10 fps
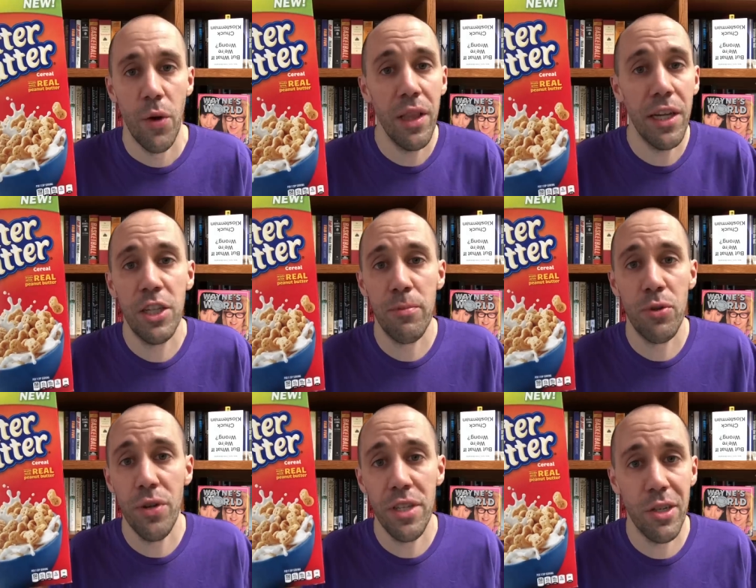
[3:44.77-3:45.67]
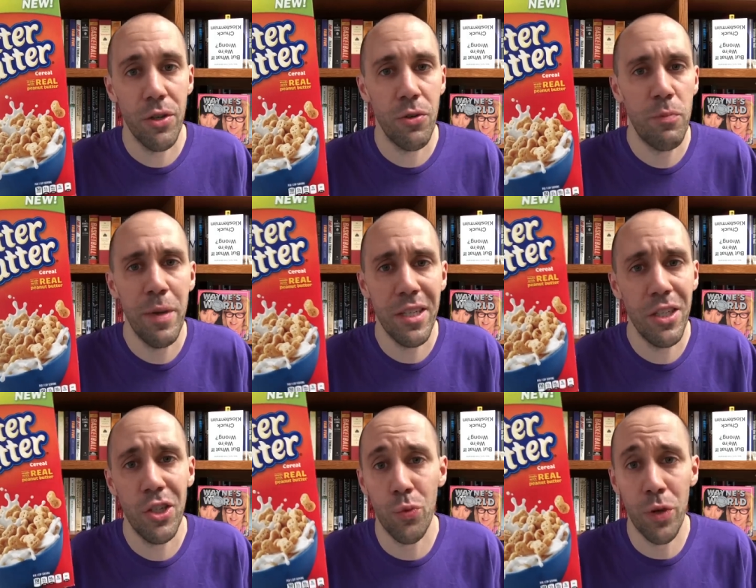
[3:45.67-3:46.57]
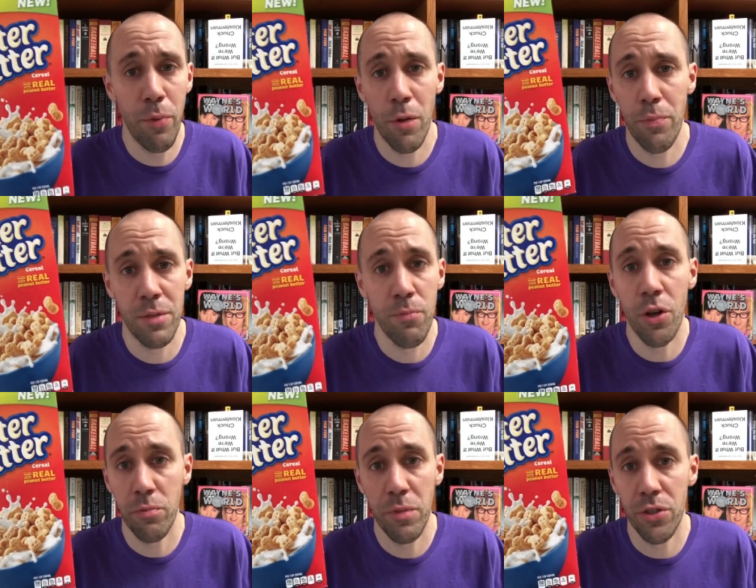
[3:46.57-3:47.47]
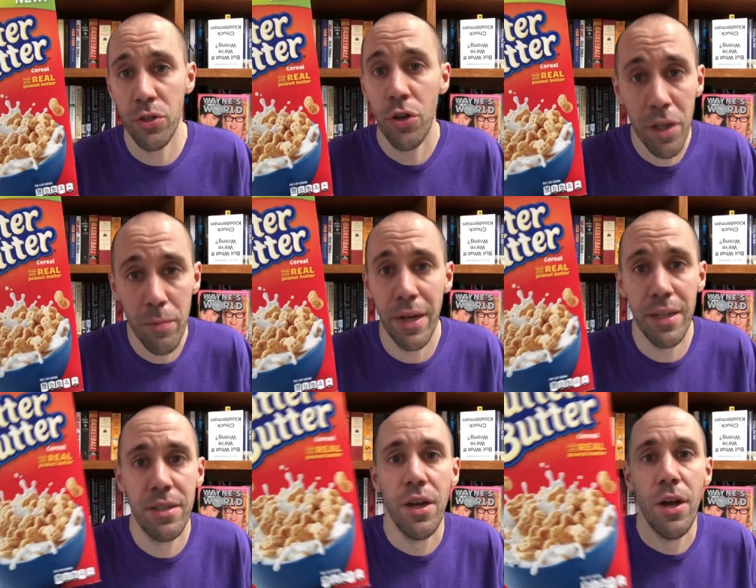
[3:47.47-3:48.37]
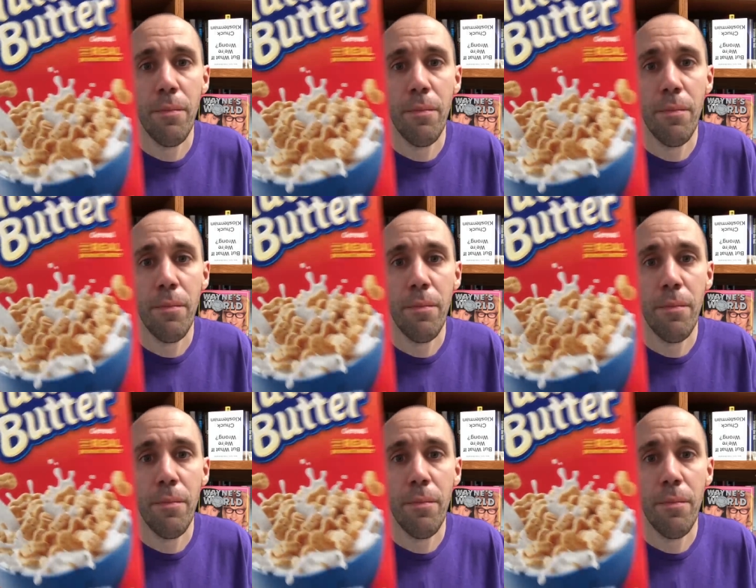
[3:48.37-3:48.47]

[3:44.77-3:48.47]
Now unlike Chips Ahoy cereal, which basically just repurposed Malt-O-Meal's cookie bites,